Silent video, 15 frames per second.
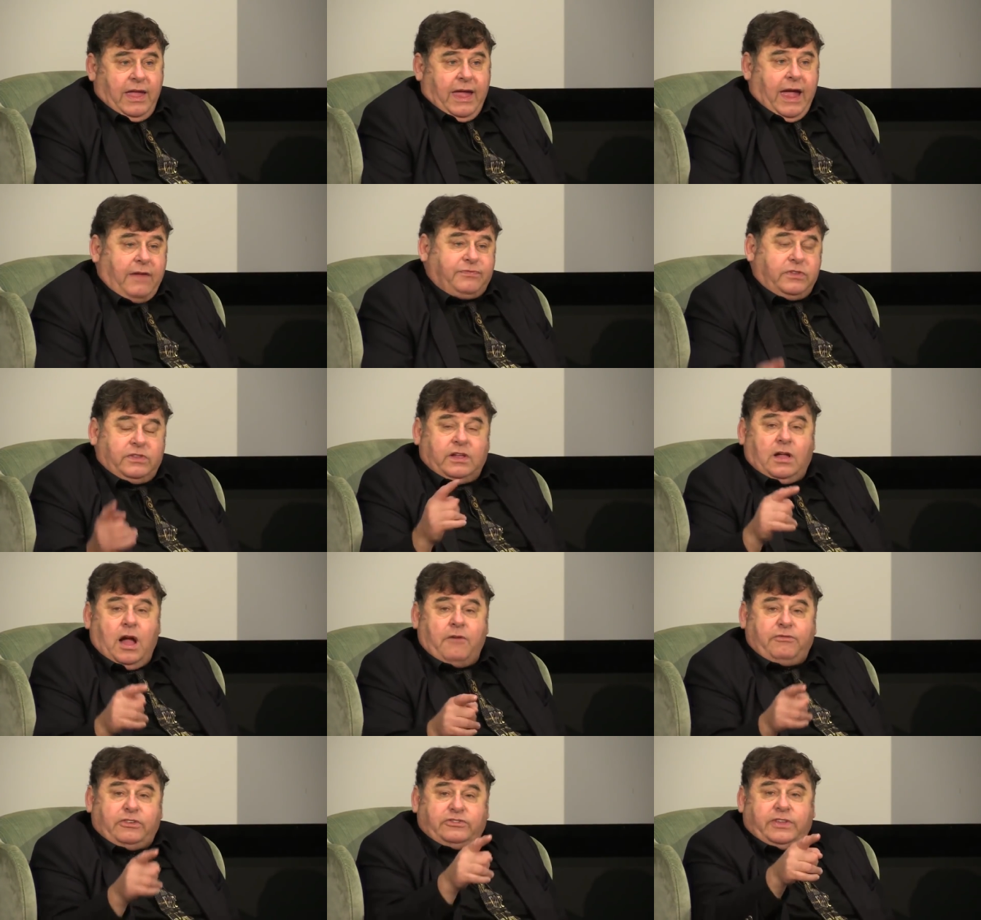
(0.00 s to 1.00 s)
After the
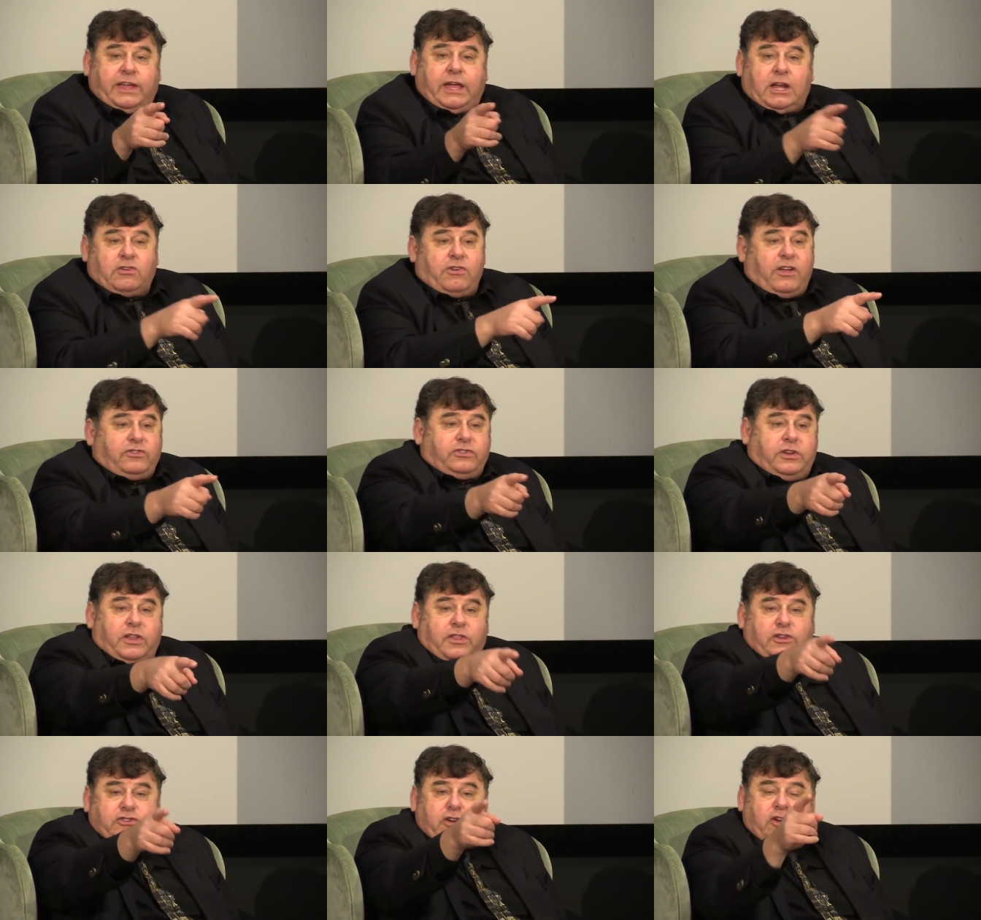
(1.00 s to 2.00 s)
conference, they get arrested
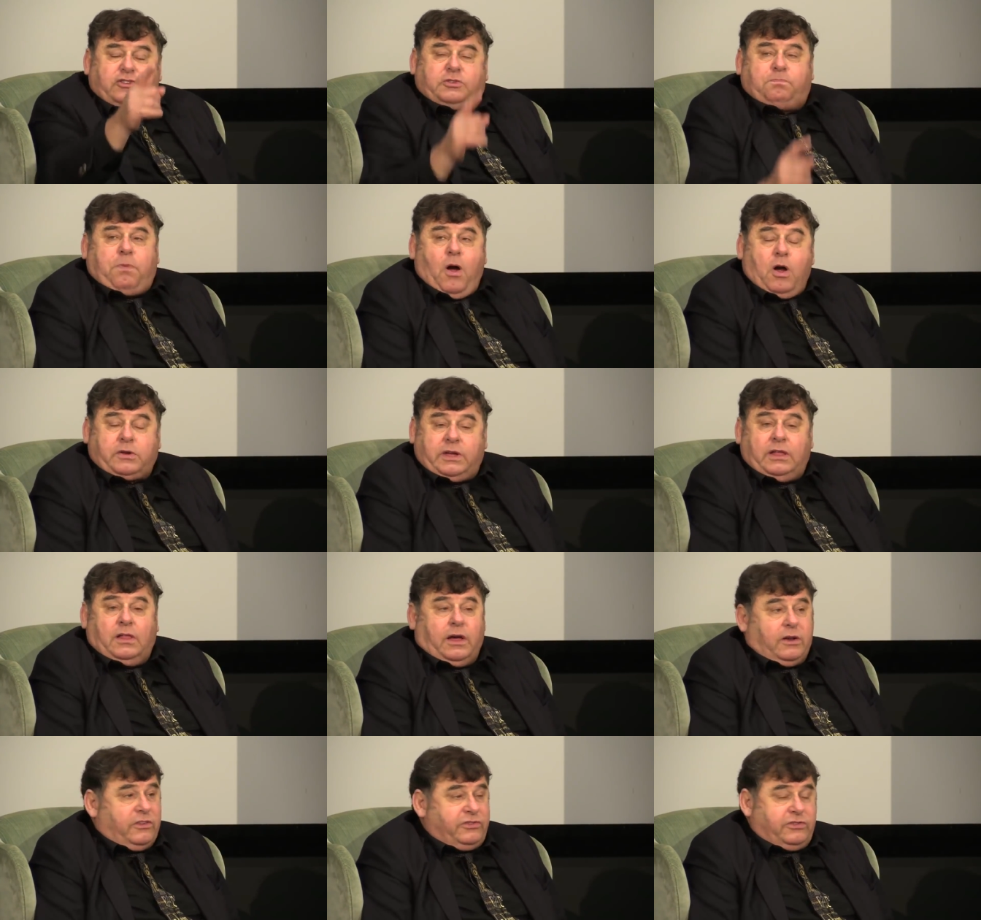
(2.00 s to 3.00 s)
in the church parking
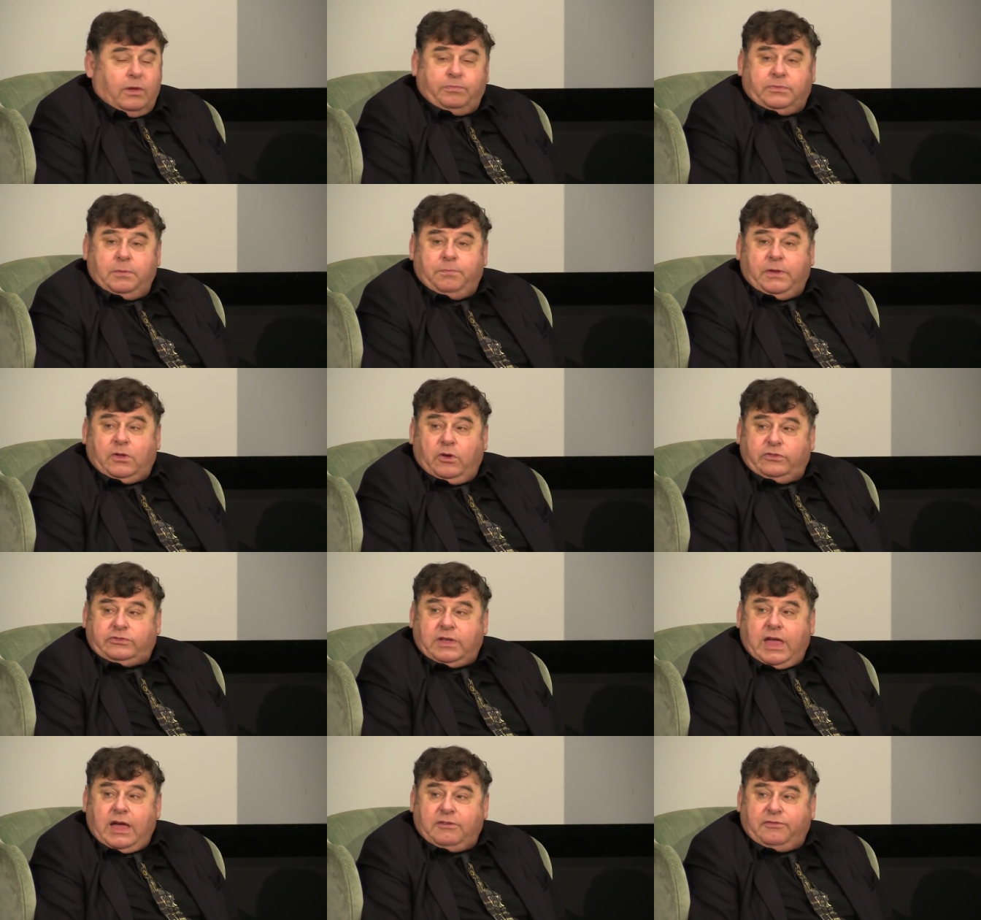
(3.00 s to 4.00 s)
lot or something because
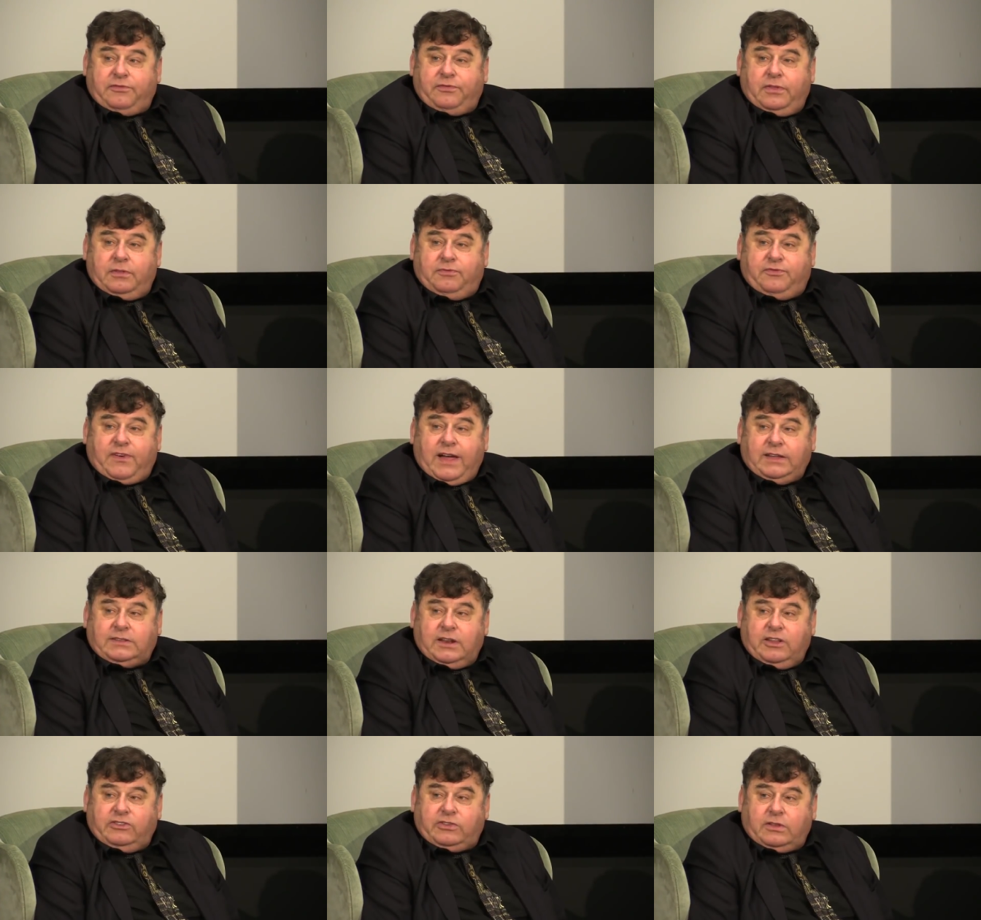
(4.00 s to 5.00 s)
they had a fight
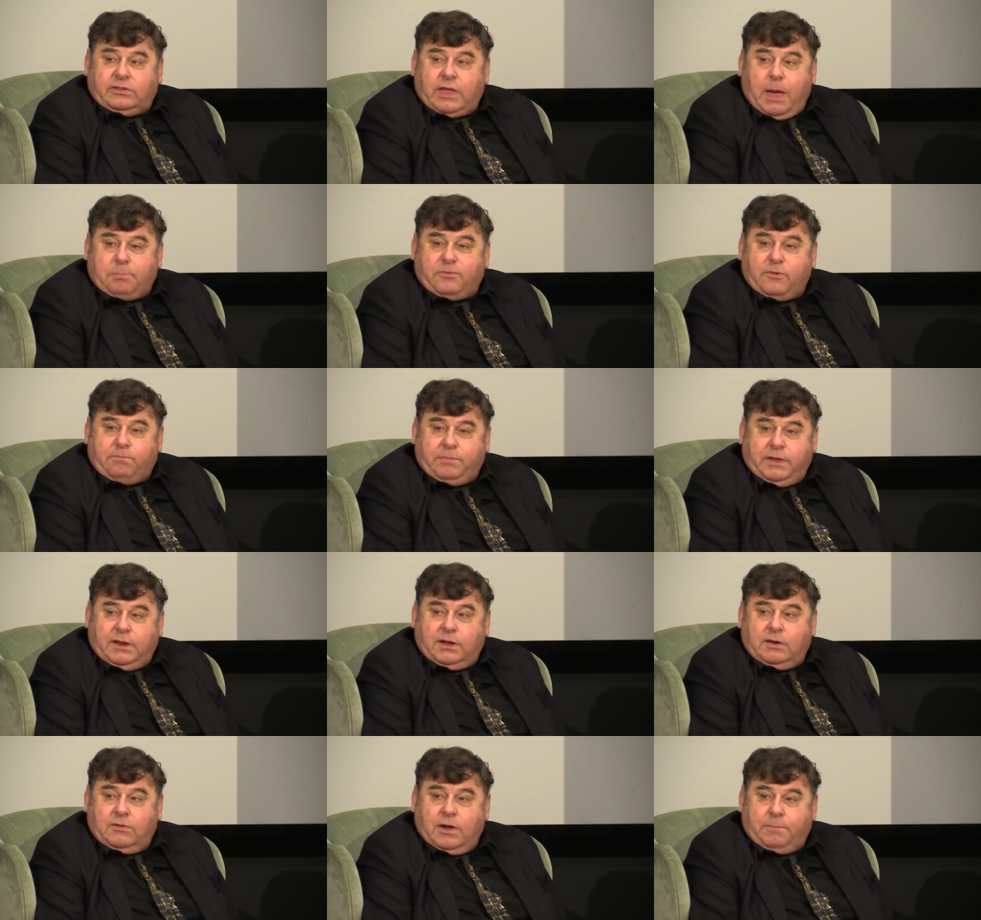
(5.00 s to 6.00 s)
and he's on top of her
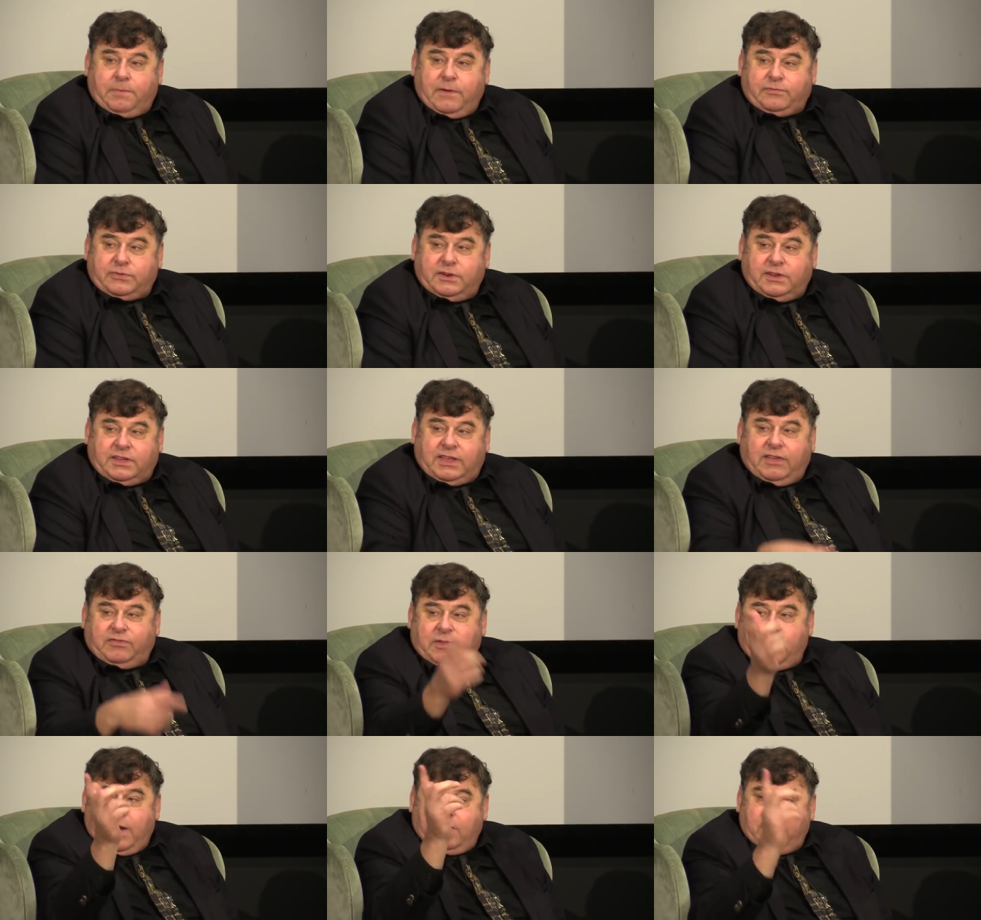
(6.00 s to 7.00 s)
beating her up after the,
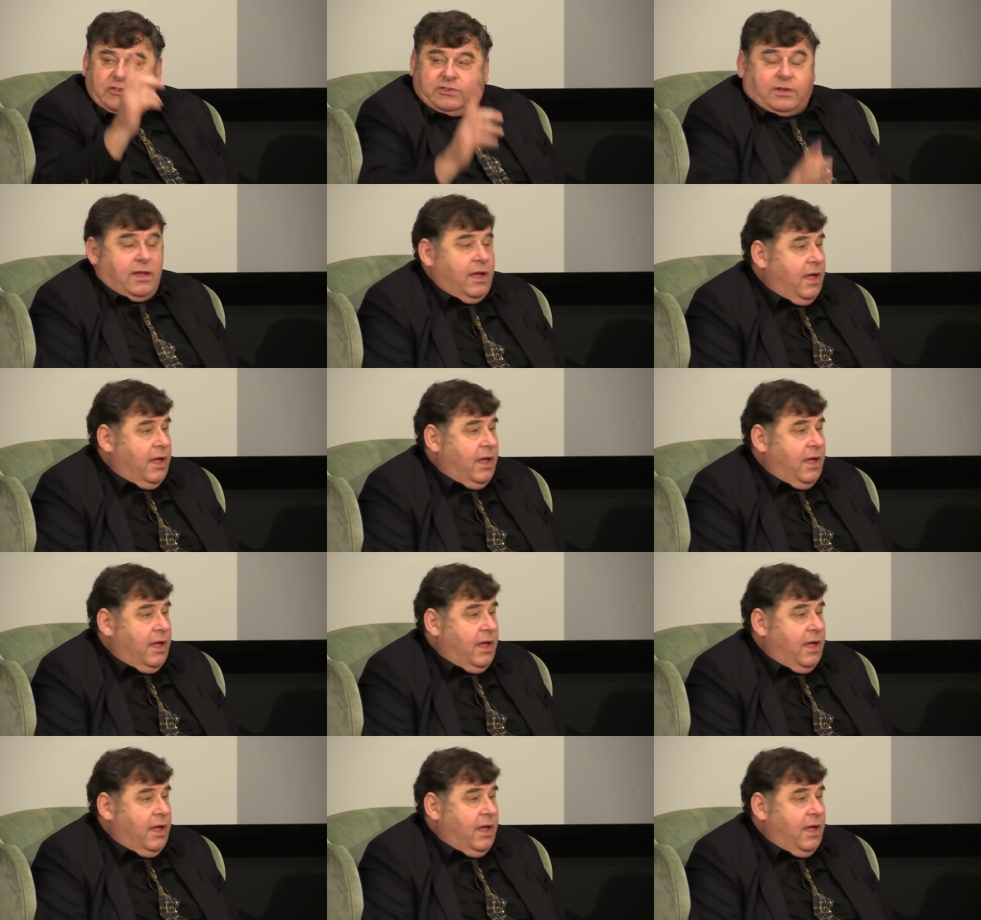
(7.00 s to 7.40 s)
the marriage.